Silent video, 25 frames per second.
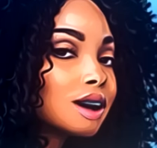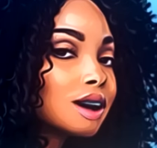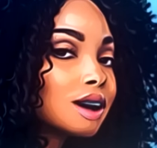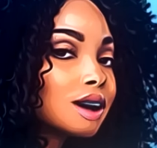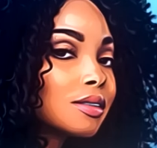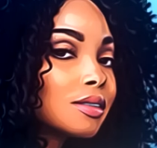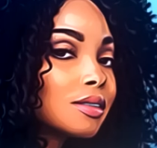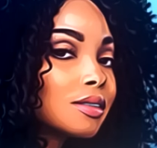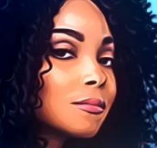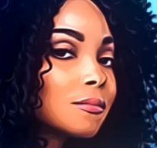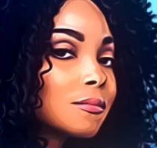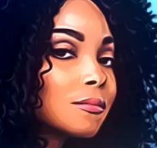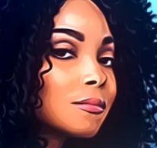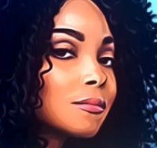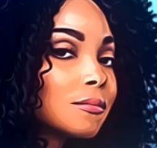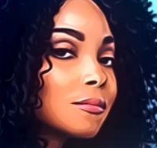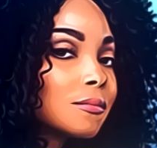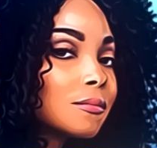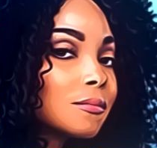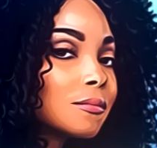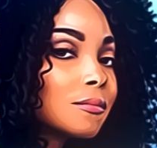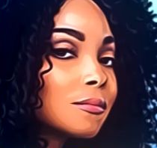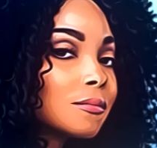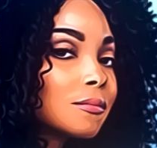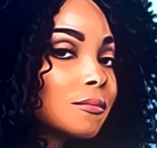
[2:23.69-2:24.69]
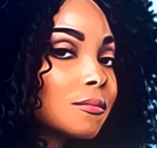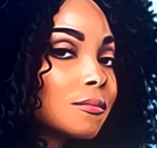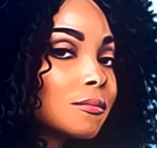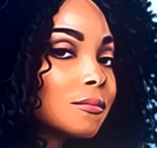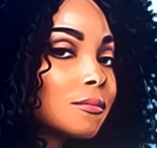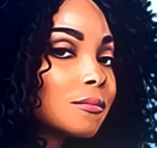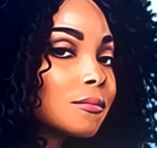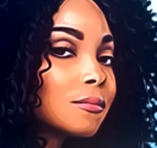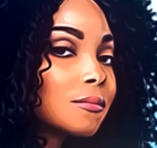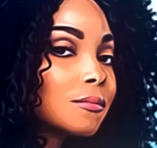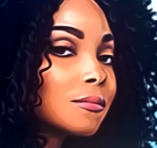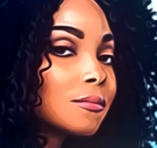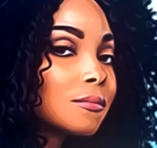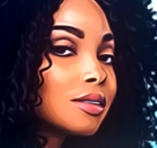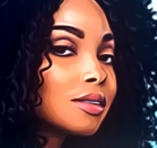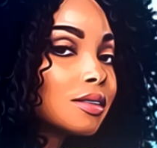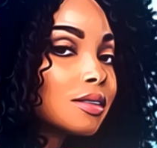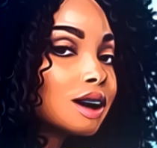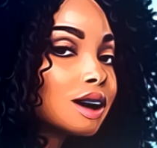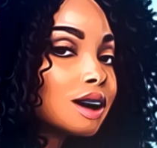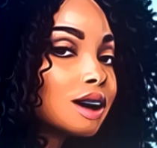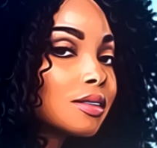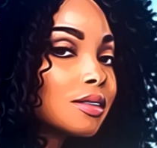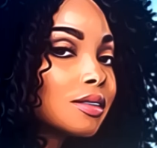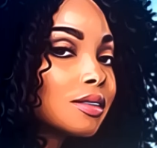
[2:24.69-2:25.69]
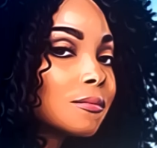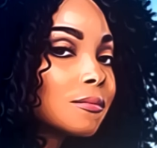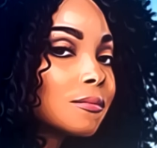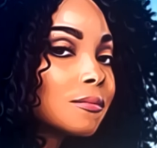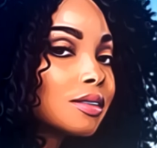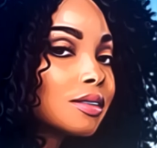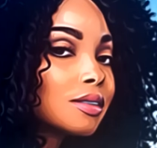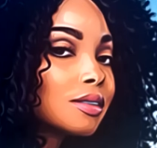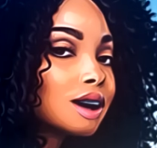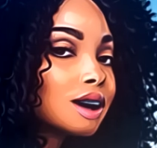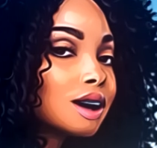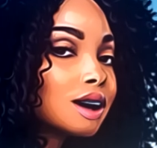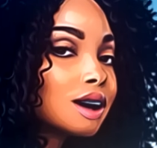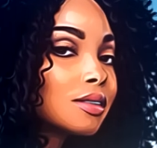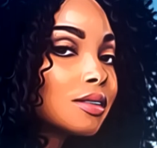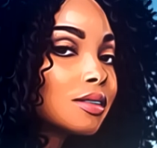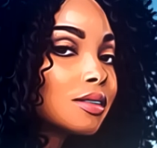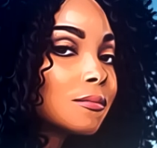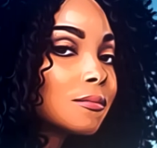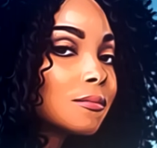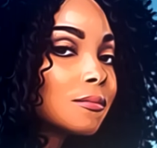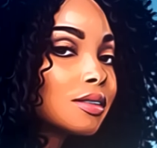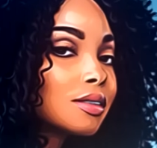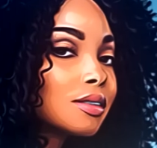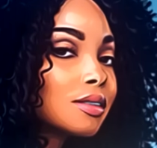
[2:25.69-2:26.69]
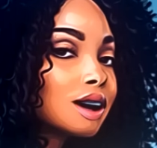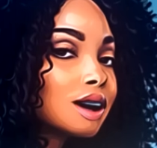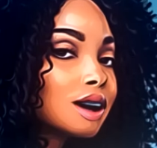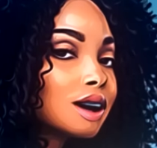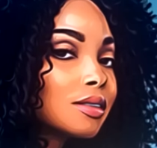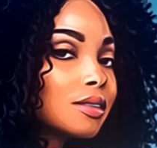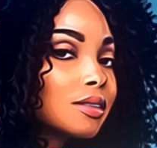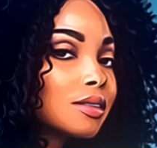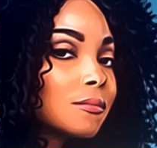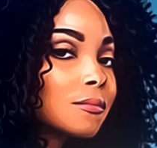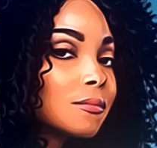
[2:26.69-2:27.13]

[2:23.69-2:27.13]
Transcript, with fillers: gives manipulative. It's just the way that he